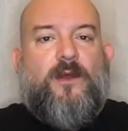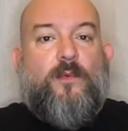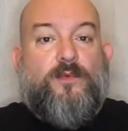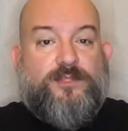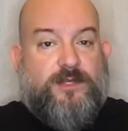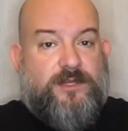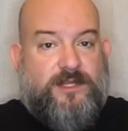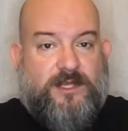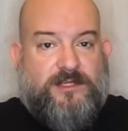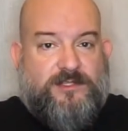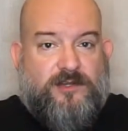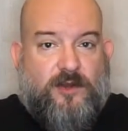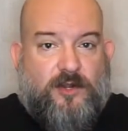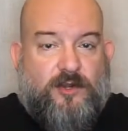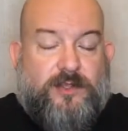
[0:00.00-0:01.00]
was on
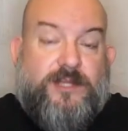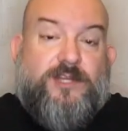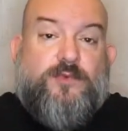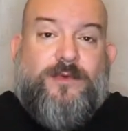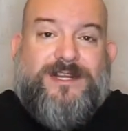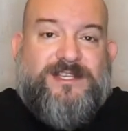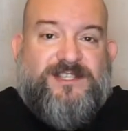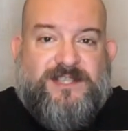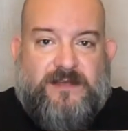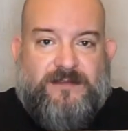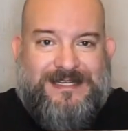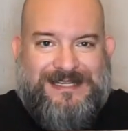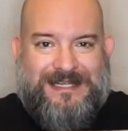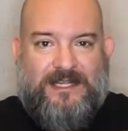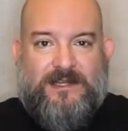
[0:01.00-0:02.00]
Kickstarter in
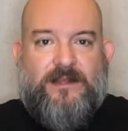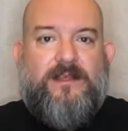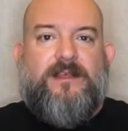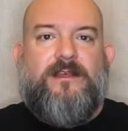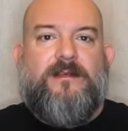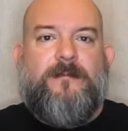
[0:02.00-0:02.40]
2017.